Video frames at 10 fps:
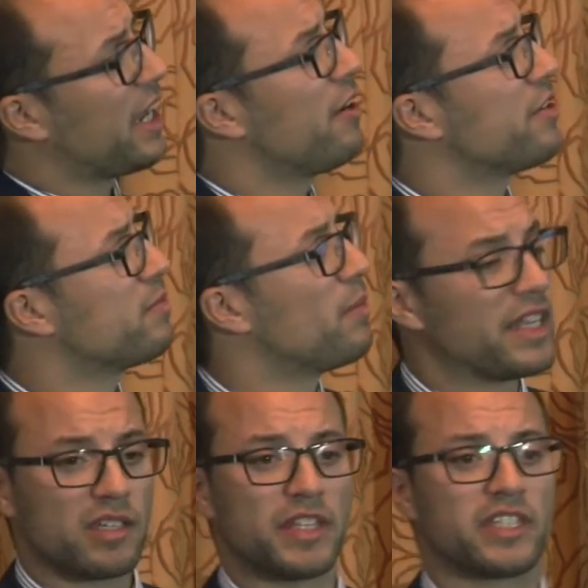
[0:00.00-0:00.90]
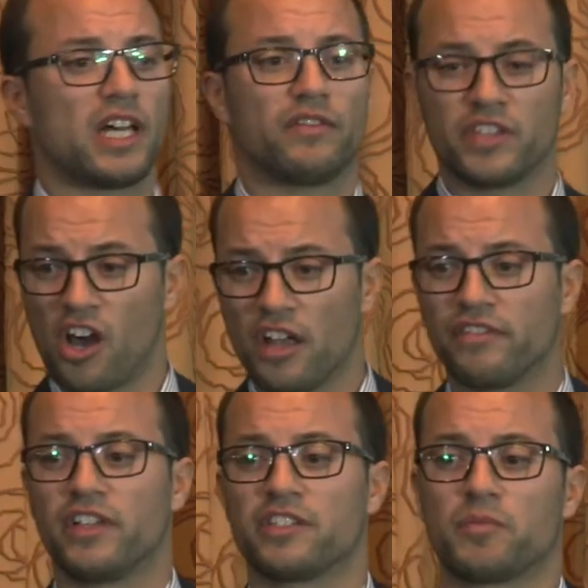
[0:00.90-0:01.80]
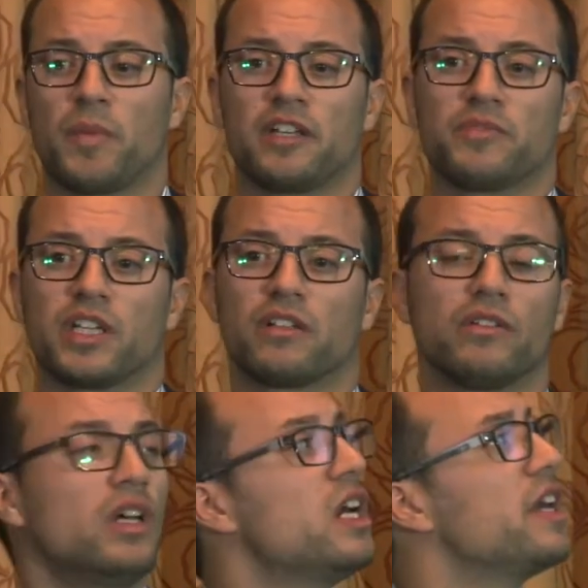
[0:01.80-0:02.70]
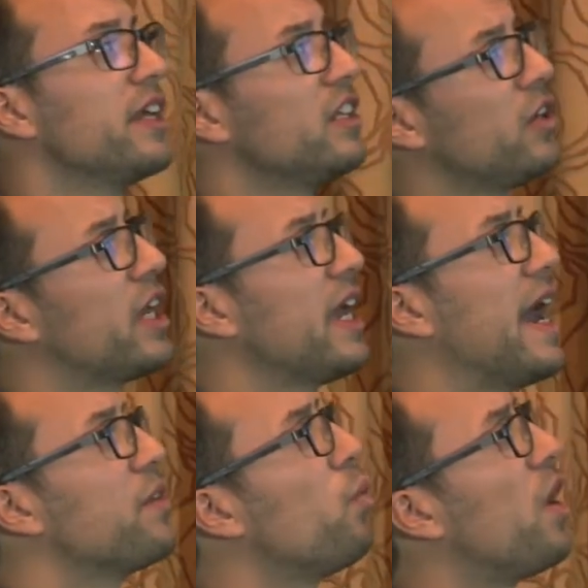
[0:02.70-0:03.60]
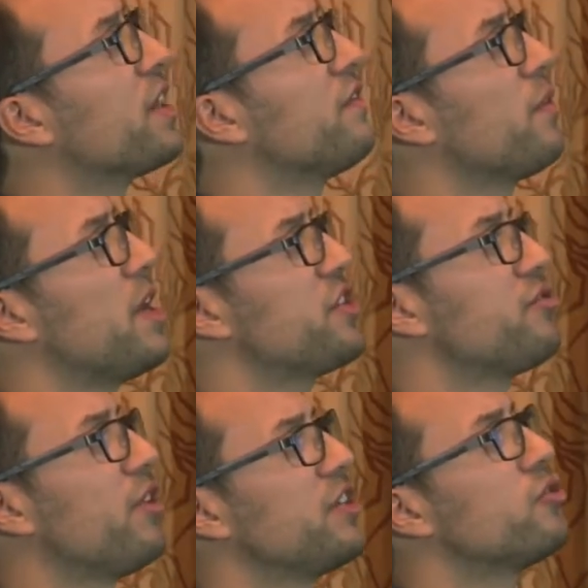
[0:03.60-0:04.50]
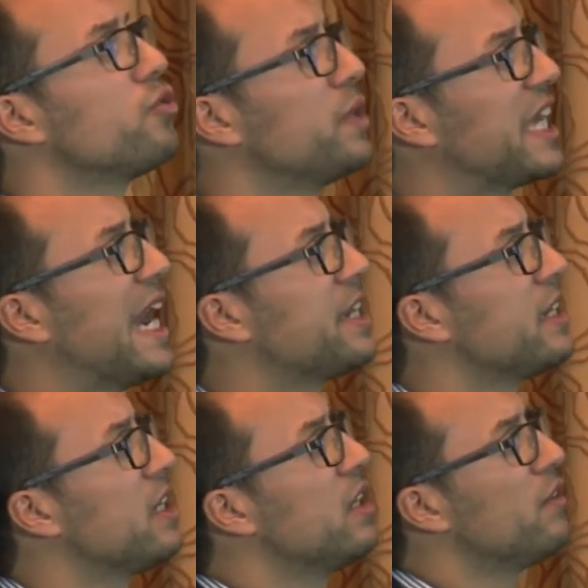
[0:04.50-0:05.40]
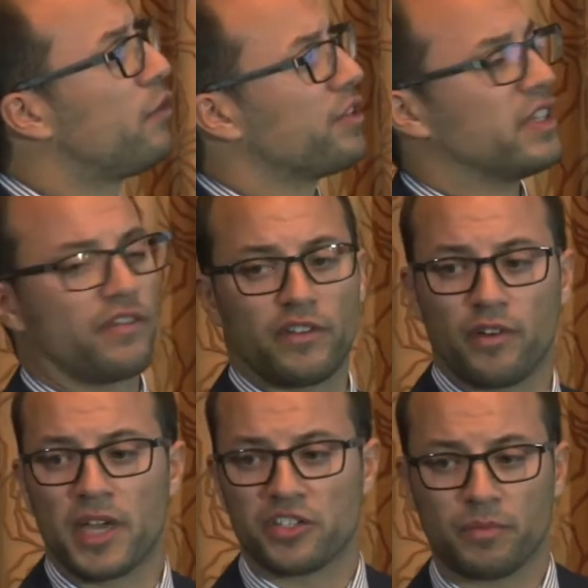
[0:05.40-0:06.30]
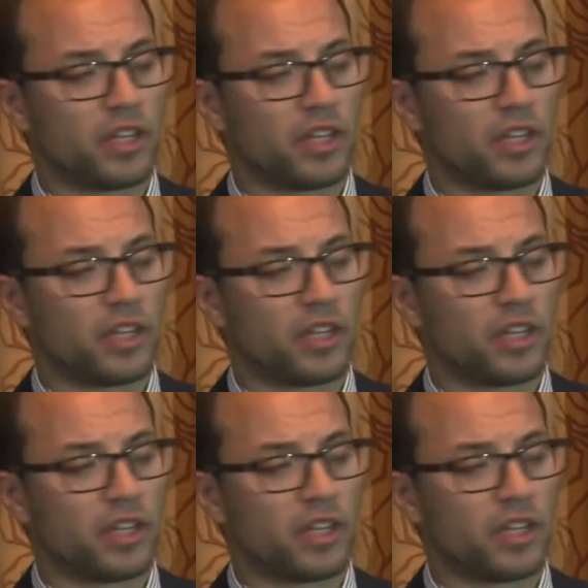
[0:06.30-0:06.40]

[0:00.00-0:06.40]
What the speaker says: here is momentum itself, the unfiltered momentum signal, and then looking at what information ratio do we get for the different formation